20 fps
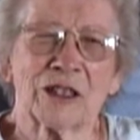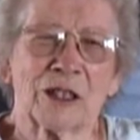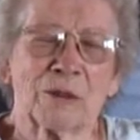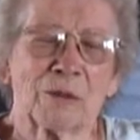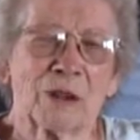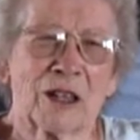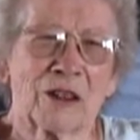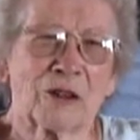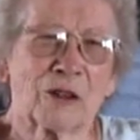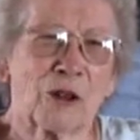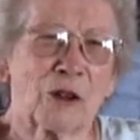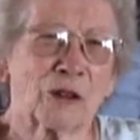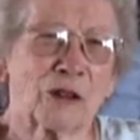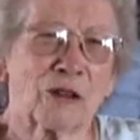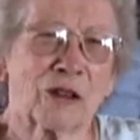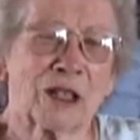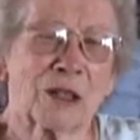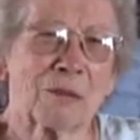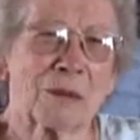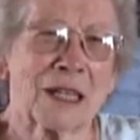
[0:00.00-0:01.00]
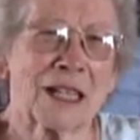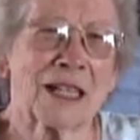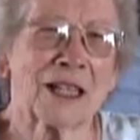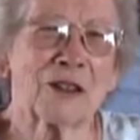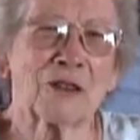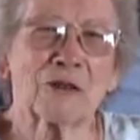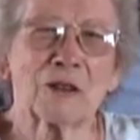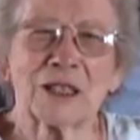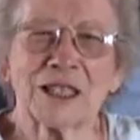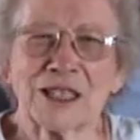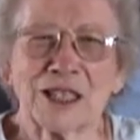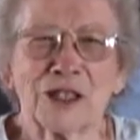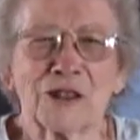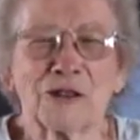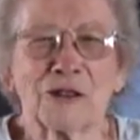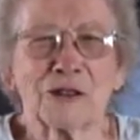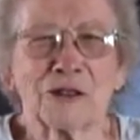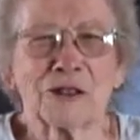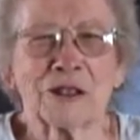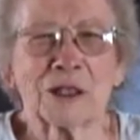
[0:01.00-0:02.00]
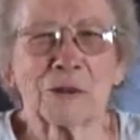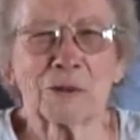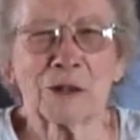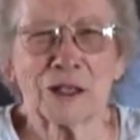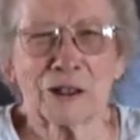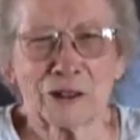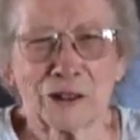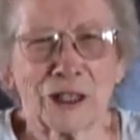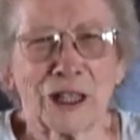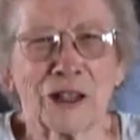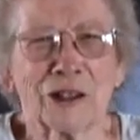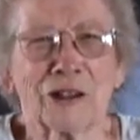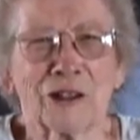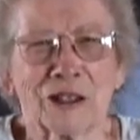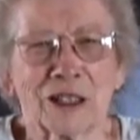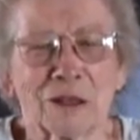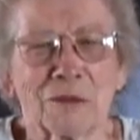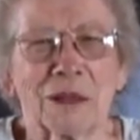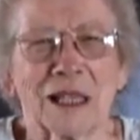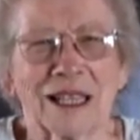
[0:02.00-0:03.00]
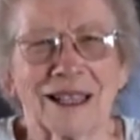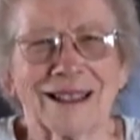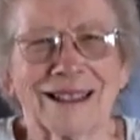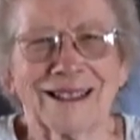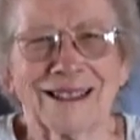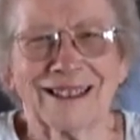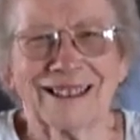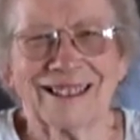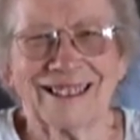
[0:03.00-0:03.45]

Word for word: and the brother older than me, and three sisters and the brother younger than me